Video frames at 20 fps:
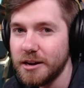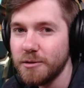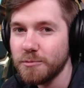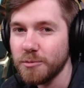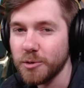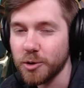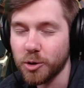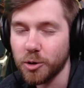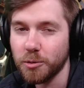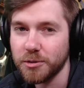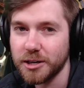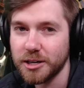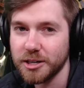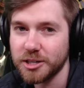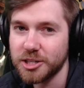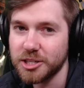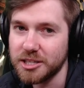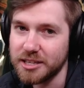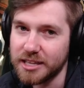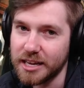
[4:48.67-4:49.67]
recoil
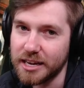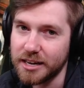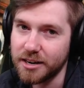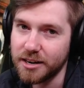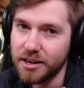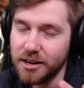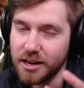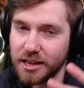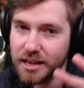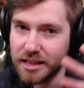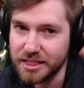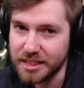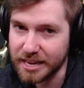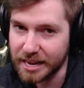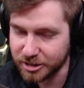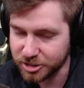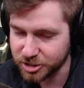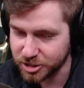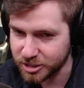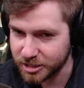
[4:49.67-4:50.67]
reduction that the
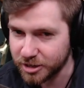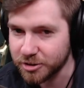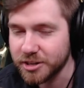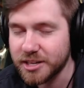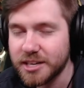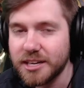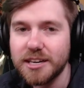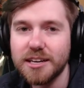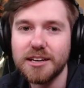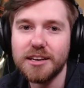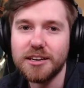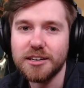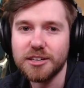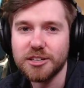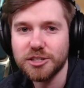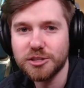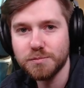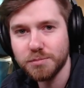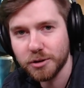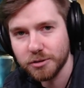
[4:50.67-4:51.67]
engineer kit and
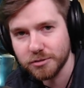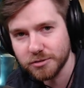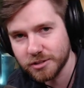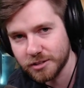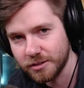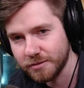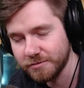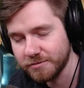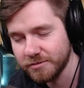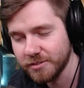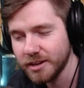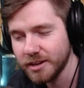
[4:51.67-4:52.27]
explosive